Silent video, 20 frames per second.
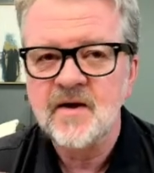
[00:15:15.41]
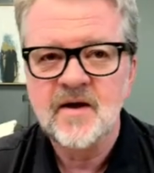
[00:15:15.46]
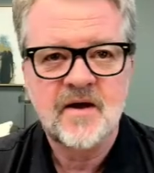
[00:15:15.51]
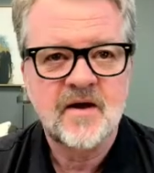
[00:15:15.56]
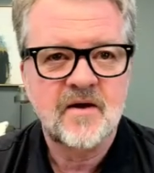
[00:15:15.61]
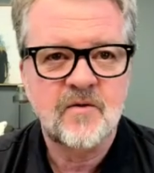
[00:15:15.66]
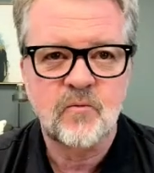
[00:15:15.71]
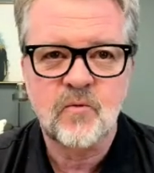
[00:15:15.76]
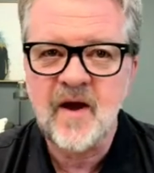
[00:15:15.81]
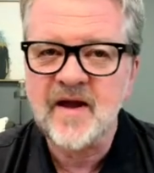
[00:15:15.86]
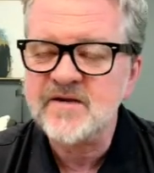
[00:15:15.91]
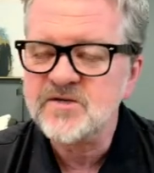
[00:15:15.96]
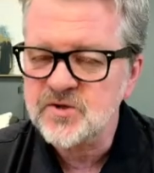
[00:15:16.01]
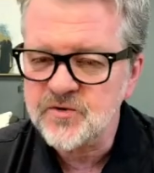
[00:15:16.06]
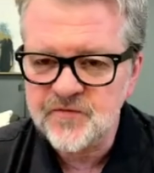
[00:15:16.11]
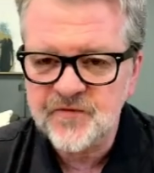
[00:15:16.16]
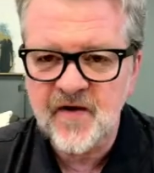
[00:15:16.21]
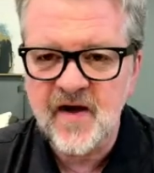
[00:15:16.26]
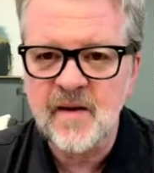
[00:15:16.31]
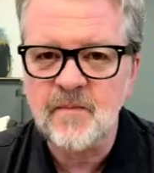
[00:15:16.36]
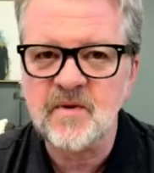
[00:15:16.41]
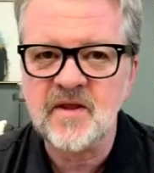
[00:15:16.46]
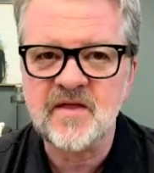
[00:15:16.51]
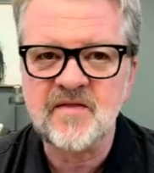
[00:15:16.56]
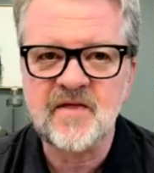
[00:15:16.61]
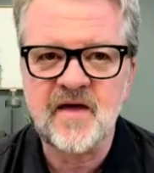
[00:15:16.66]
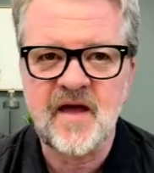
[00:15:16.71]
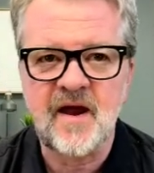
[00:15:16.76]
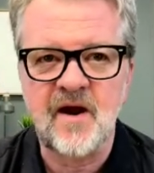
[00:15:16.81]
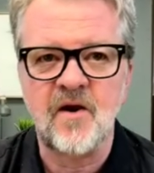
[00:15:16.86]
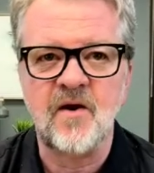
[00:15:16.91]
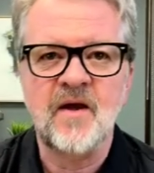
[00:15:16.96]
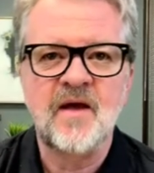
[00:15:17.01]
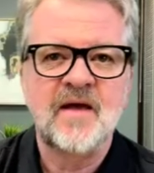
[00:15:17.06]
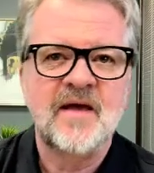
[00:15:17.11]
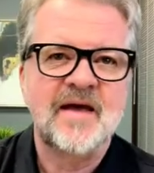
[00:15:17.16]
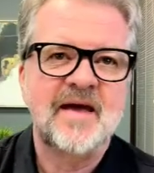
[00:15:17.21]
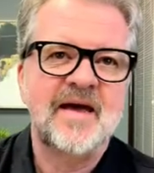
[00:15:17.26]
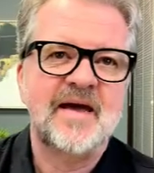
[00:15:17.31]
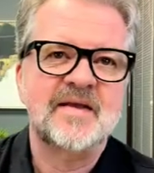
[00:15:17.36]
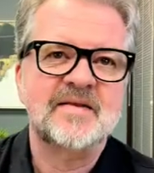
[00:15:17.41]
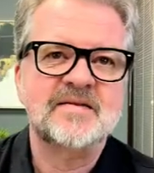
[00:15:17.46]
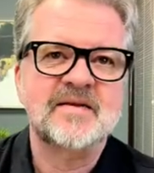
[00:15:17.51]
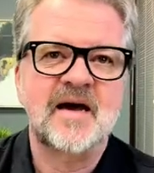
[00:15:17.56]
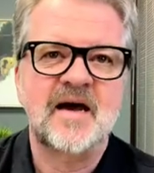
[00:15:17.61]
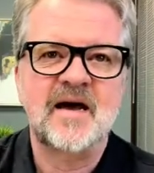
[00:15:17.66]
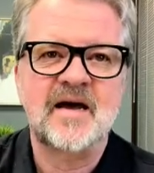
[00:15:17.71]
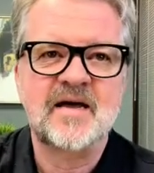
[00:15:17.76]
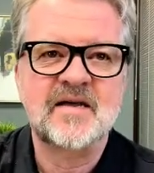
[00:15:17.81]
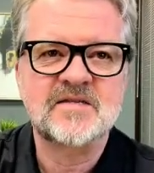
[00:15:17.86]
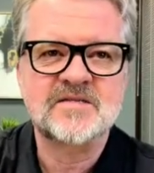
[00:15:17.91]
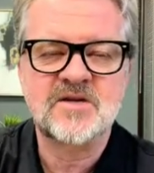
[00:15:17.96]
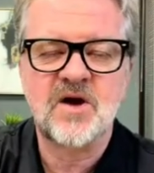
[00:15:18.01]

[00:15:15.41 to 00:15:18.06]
raise your family there, and it's